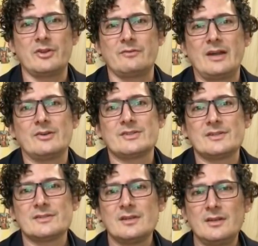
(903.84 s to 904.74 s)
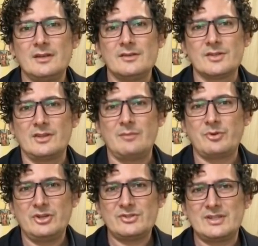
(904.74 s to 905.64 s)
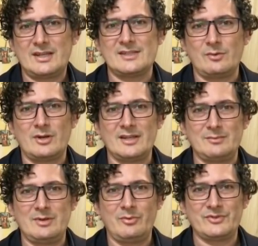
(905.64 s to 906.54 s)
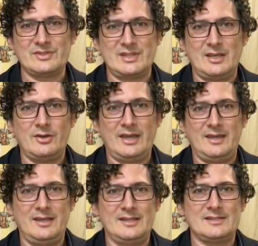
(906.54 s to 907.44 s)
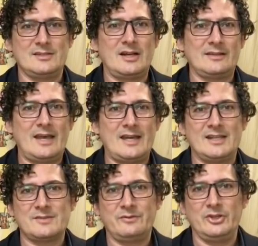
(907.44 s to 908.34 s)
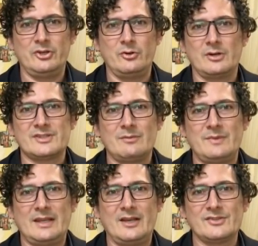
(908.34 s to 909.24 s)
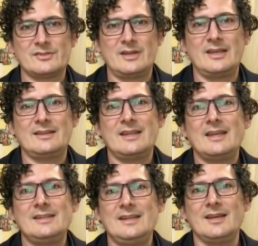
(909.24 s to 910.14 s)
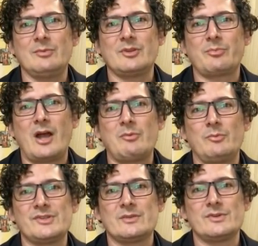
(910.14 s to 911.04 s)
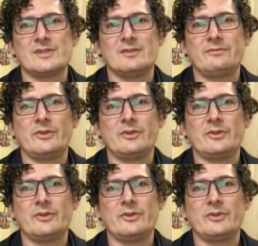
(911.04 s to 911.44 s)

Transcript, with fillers: of other viruses. So they produced it because they wanted to be able to say, okay, it's not that, it's flu, or it's something else. I get the idea, but the problem was there was a